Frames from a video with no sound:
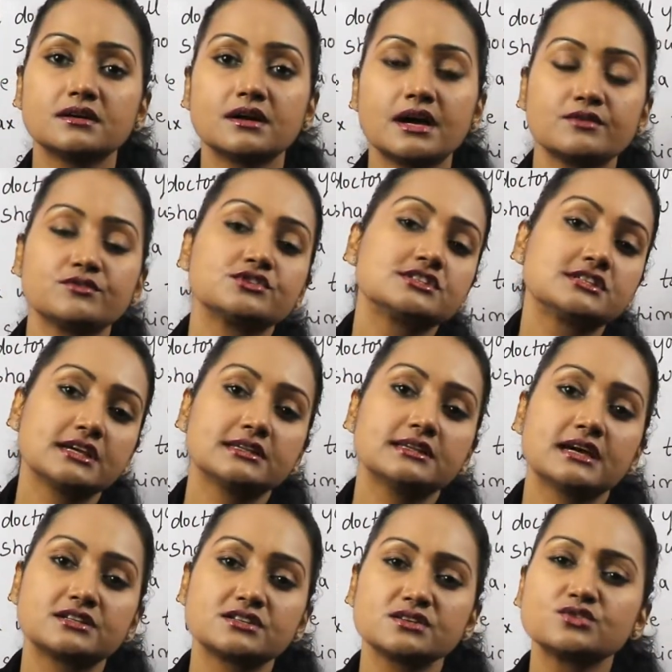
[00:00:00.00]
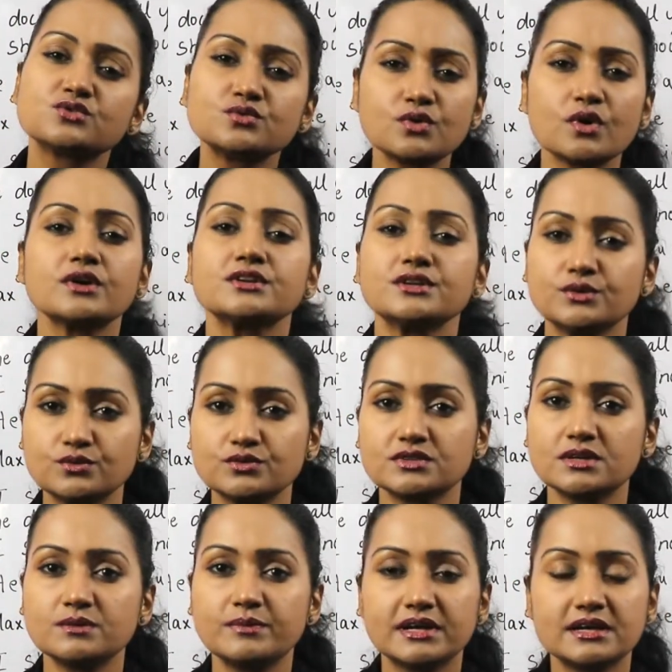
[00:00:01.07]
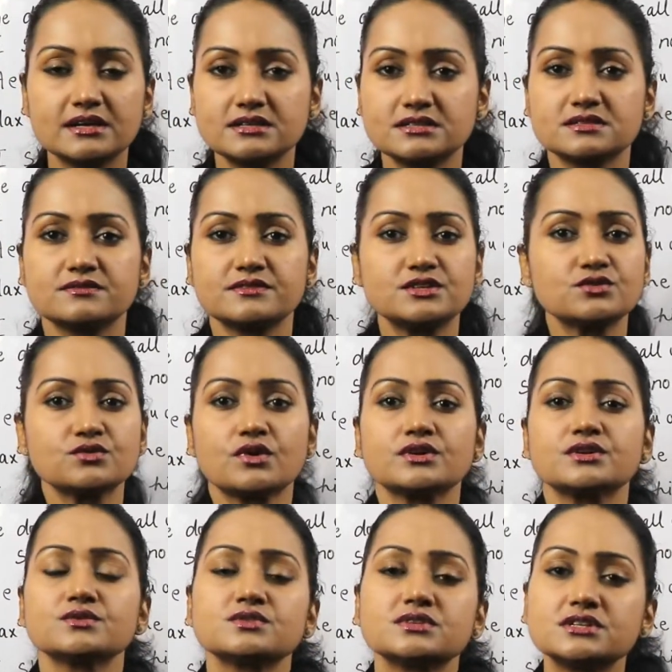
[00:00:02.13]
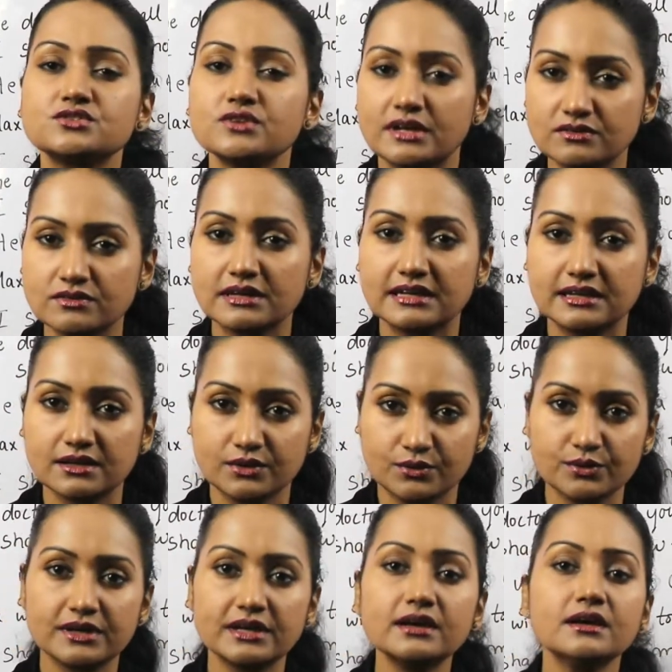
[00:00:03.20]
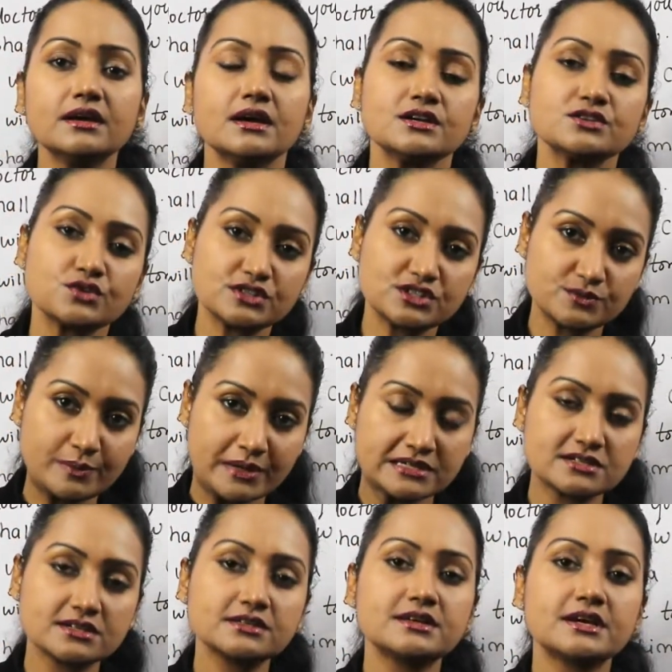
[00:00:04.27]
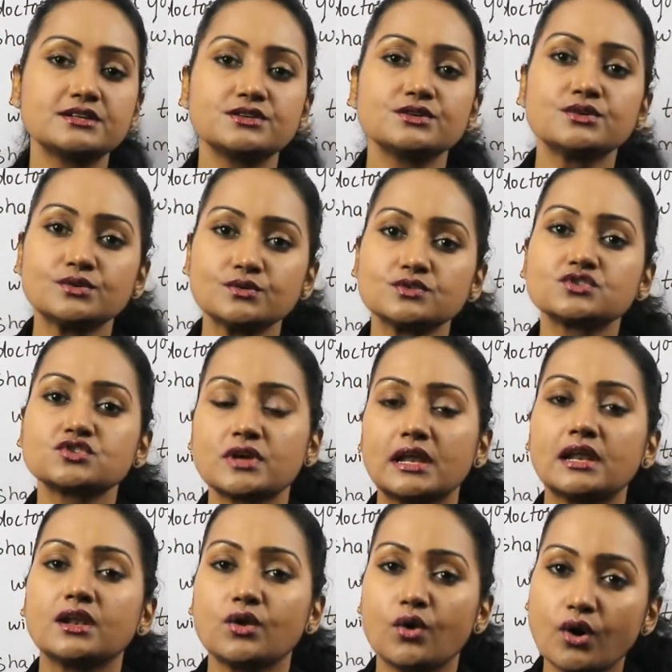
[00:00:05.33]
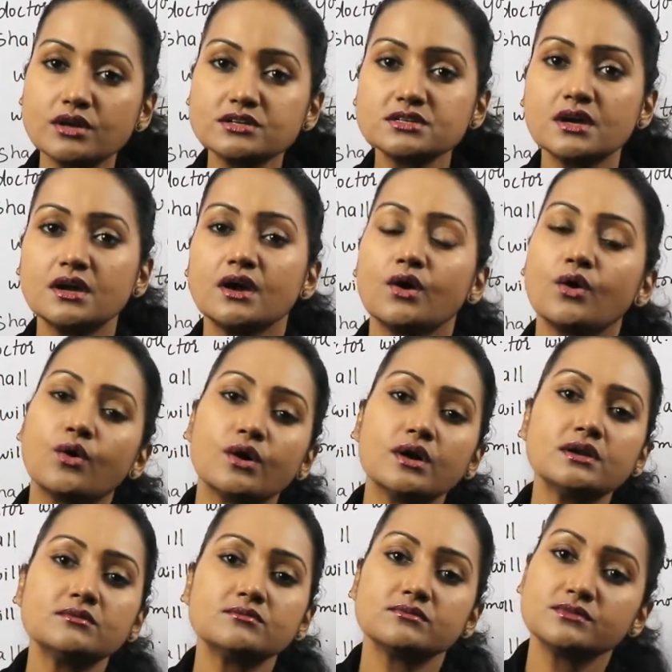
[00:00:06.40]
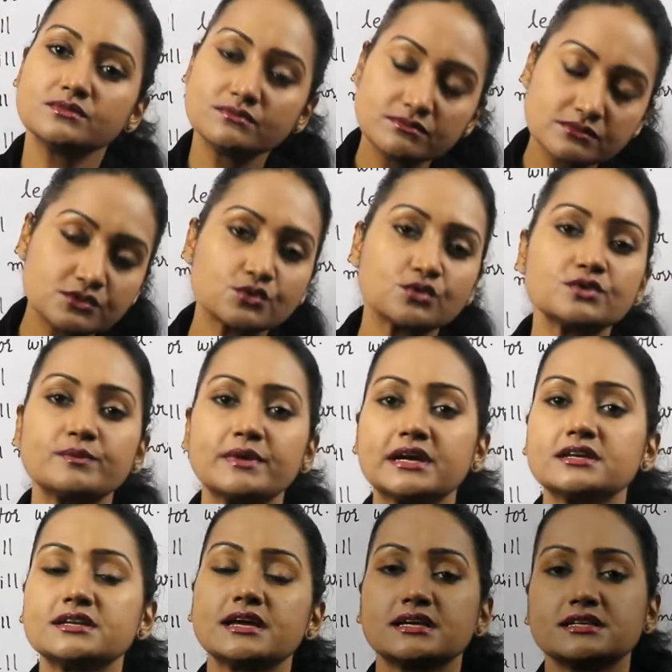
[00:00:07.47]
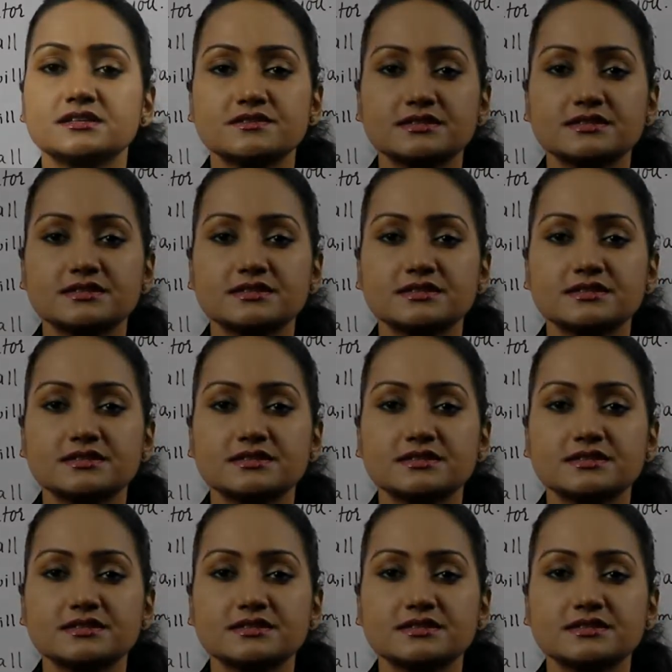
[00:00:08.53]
I would say that do not use it because we do not use it generally. Okay, so it's better that you use shall not or don't make a negative